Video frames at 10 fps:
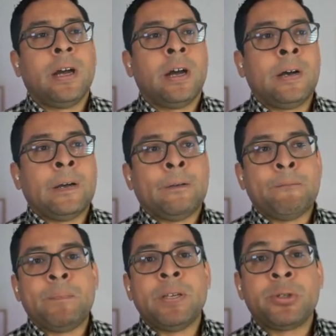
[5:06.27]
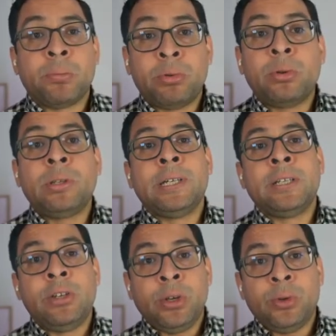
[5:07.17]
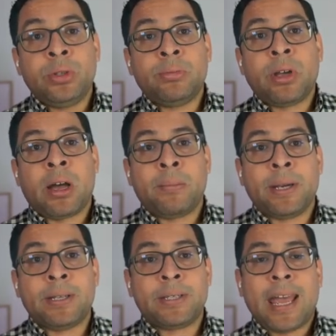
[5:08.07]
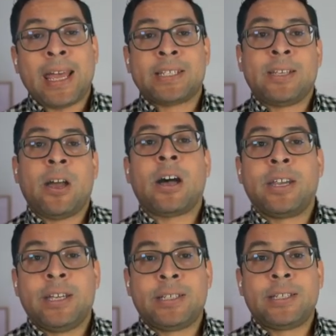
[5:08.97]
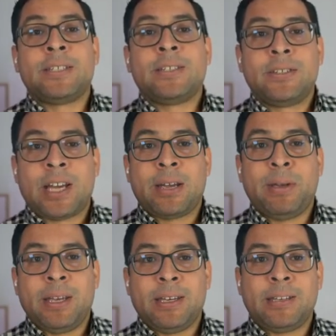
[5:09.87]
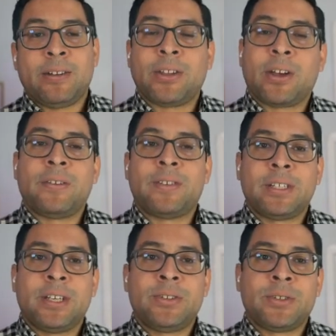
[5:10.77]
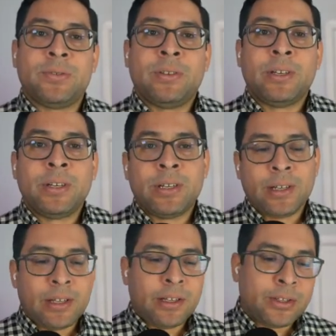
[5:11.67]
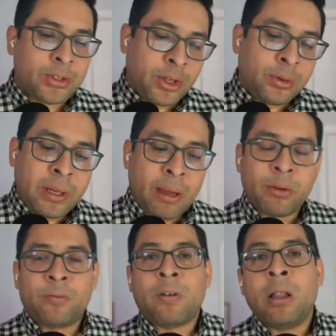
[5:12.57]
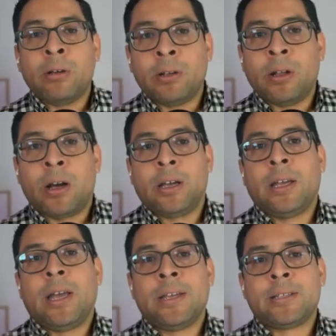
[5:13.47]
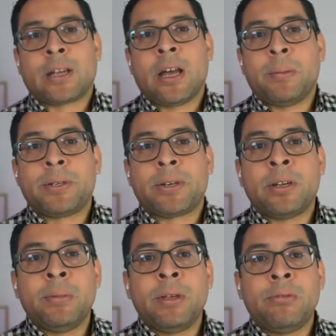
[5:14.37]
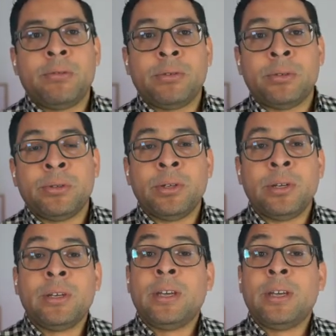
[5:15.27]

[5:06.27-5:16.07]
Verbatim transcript: Um, this will pull in YouTube comments as the audience is chiming in on the conversation. So you'll be able to follow along as the comments are coming through.